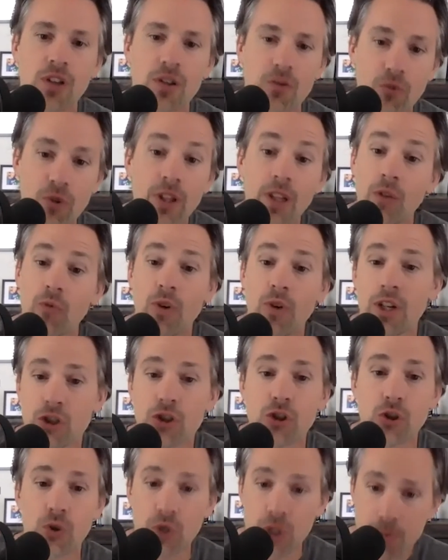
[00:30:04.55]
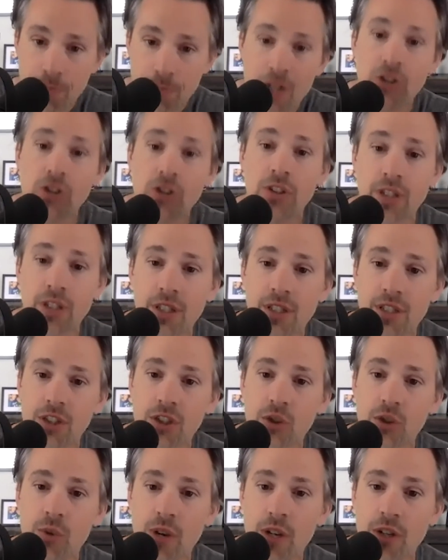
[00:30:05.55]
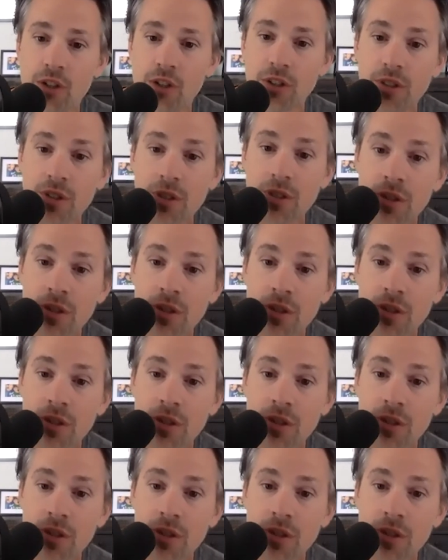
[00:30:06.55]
really rings true, especially in this situation.